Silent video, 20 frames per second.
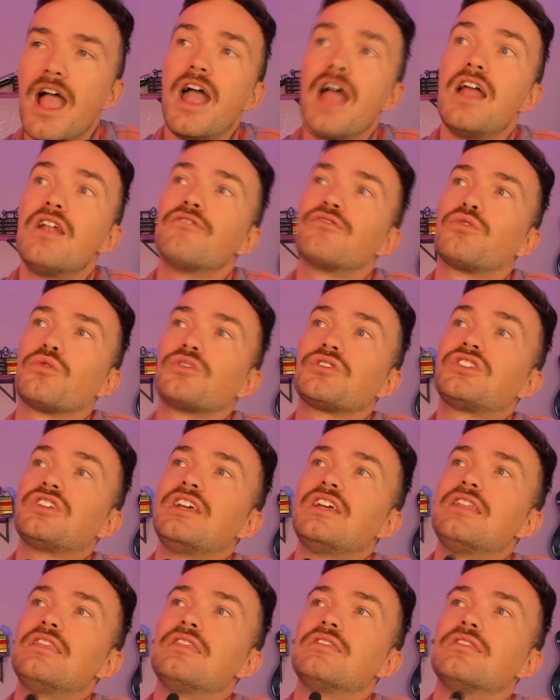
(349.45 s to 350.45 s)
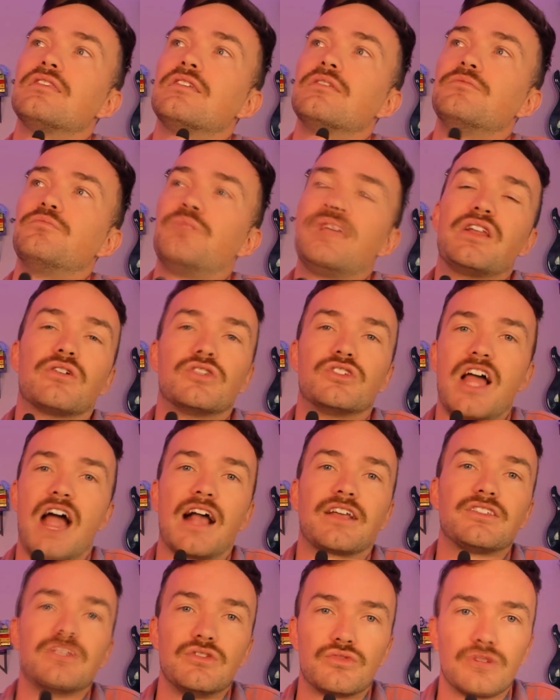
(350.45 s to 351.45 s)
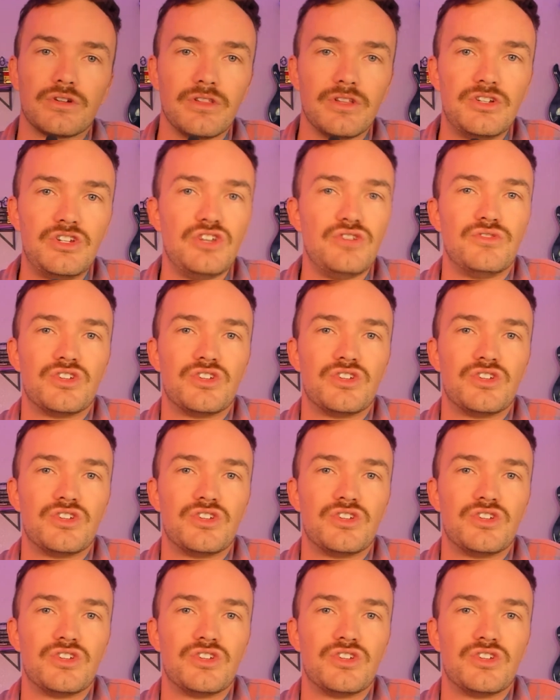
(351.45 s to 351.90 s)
And of course, in the Peter Jackson trilogy,